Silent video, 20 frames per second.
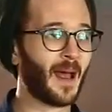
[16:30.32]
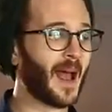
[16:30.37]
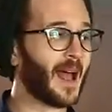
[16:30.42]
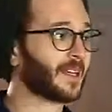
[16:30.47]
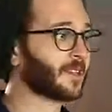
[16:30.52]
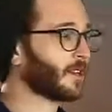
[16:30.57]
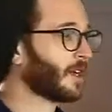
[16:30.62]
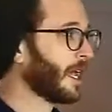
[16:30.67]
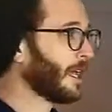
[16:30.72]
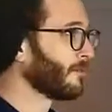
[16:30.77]

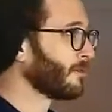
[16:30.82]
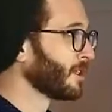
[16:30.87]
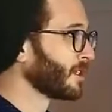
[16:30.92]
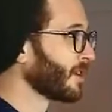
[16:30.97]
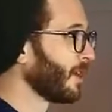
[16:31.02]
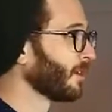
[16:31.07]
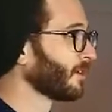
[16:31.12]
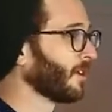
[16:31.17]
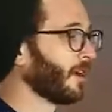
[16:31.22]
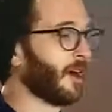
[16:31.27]
as a
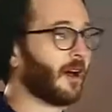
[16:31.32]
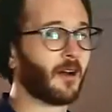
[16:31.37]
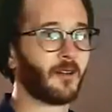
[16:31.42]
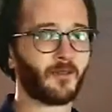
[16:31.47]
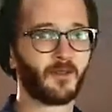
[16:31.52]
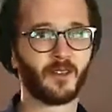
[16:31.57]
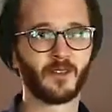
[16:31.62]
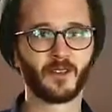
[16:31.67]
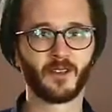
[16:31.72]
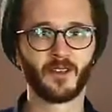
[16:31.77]
result
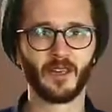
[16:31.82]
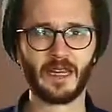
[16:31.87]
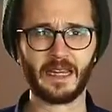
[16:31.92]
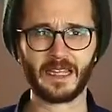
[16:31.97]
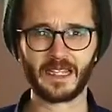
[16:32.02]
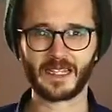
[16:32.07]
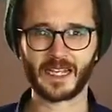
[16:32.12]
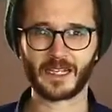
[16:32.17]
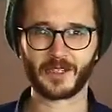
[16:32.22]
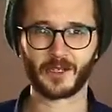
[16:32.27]
of
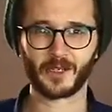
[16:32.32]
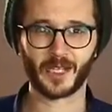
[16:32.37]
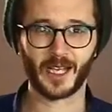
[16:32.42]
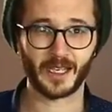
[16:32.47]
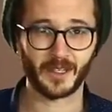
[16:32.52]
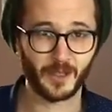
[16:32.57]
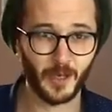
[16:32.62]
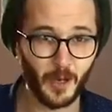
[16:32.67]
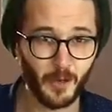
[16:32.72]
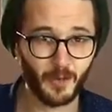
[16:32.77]
this
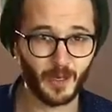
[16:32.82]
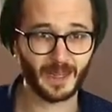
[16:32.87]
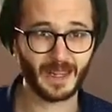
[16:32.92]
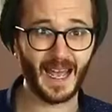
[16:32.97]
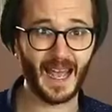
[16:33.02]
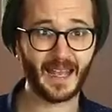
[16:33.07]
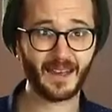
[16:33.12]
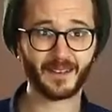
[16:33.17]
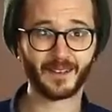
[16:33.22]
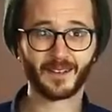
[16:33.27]
exercise. So with
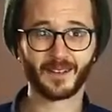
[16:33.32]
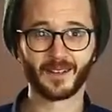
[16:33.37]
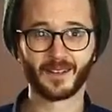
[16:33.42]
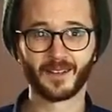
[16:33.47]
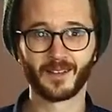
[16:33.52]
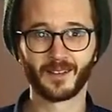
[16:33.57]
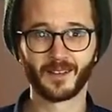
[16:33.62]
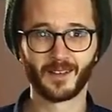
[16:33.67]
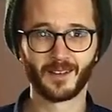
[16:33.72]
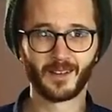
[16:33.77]
that,
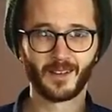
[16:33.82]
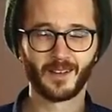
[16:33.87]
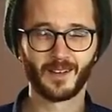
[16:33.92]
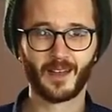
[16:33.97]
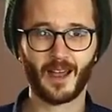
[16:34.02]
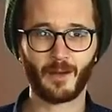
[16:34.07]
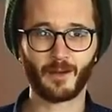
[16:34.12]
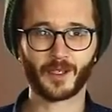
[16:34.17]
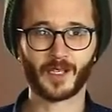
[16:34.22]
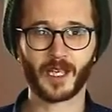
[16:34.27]

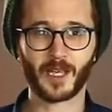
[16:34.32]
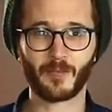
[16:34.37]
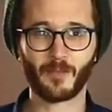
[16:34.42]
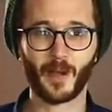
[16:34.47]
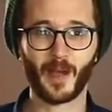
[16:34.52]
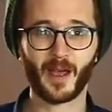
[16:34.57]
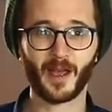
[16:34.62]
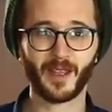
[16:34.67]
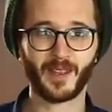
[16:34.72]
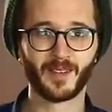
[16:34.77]
I will say
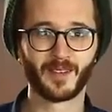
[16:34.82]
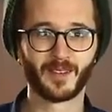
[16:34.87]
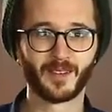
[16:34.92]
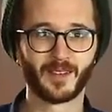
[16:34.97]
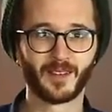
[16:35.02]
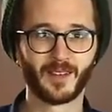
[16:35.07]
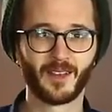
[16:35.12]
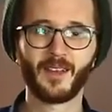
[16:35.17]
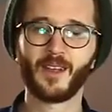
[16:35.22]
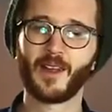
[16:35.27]
goodbye,
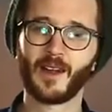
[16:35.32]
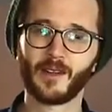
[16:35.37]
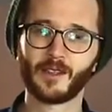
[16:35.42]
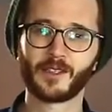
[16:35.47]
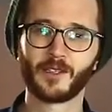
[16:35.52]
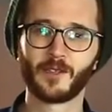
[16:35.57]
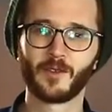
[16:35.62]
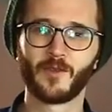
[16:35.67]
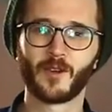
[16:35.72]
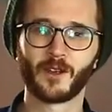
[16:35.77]
and I'll
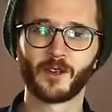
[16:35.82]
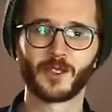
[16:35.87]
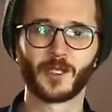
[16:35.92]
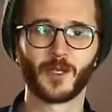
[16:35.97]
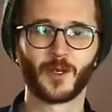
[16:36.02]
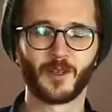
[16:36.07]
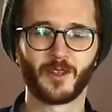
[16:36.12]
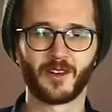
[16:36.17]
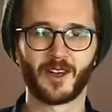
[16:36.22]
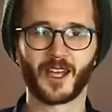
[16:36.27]
see you very
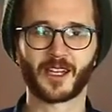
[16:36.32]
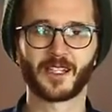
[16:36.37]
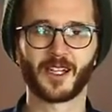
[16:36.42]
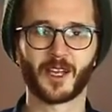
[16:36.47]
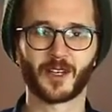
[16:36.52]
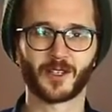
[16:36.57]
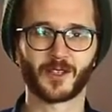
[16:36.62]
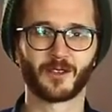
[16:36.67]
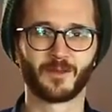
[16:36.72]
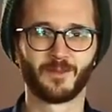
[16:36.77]
soon in the next
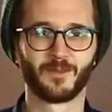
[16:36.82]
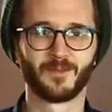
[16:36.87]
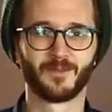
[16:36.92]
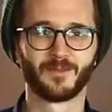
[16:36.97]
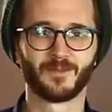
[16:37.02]
lecture.